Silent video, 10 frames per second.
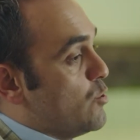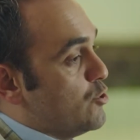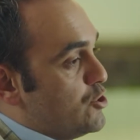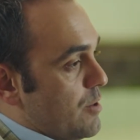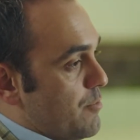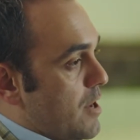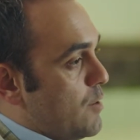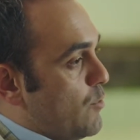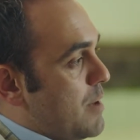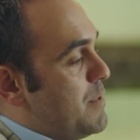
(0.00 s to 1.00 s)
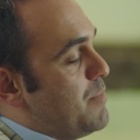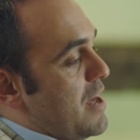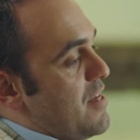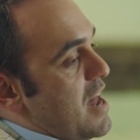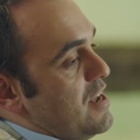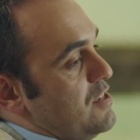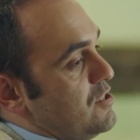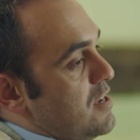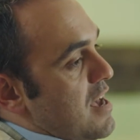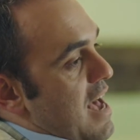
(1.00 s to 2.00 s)
ownership. And what I mean by that
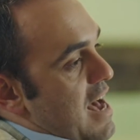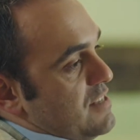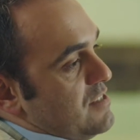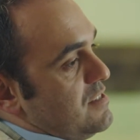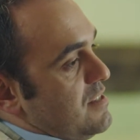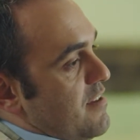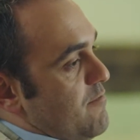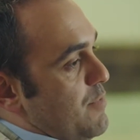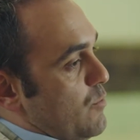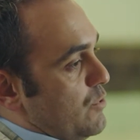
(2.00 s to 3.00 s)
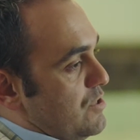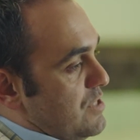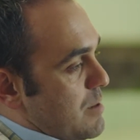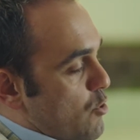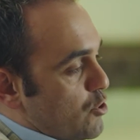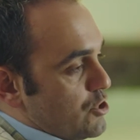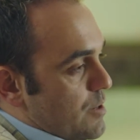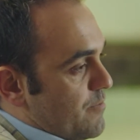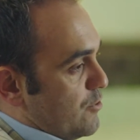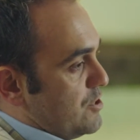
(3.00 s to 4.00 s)
is assets that have been with the same
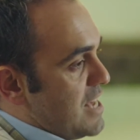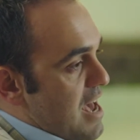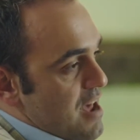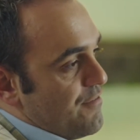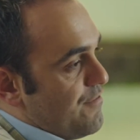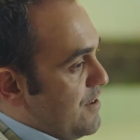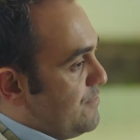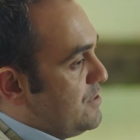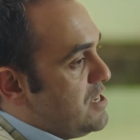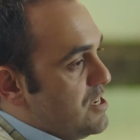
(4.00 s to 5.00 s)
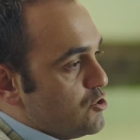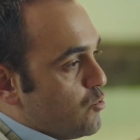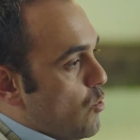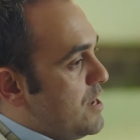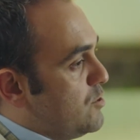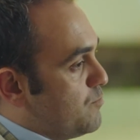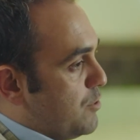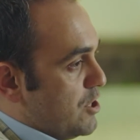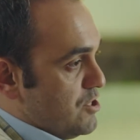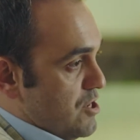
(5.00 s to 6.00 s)
ownership for 10, 15, 20
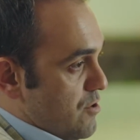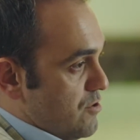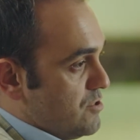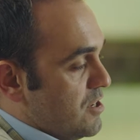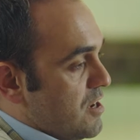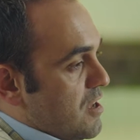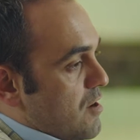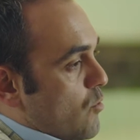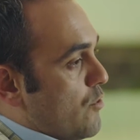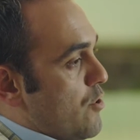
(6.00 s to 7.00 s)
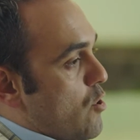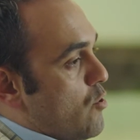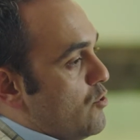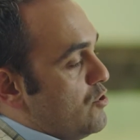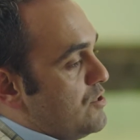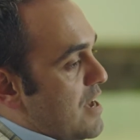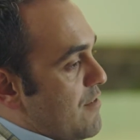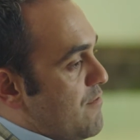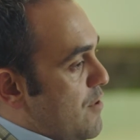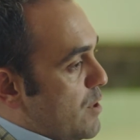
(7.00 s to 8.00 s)
plus years, where the owners have
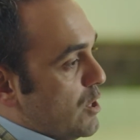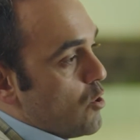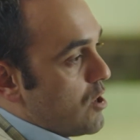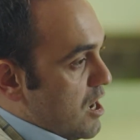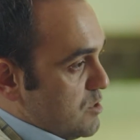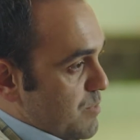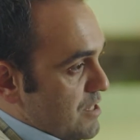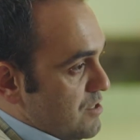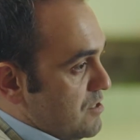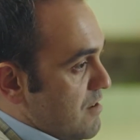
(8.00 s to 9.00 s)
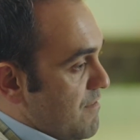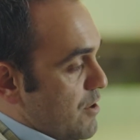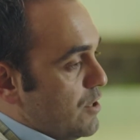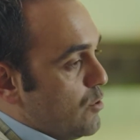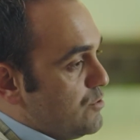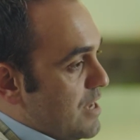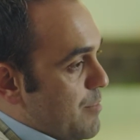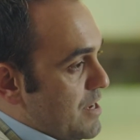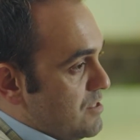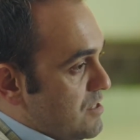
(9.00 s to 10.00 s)
a very low cost basis, a very low debt
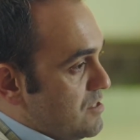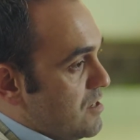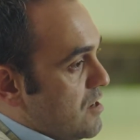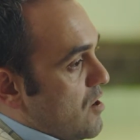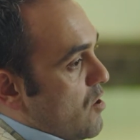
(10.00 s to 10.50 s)
basis,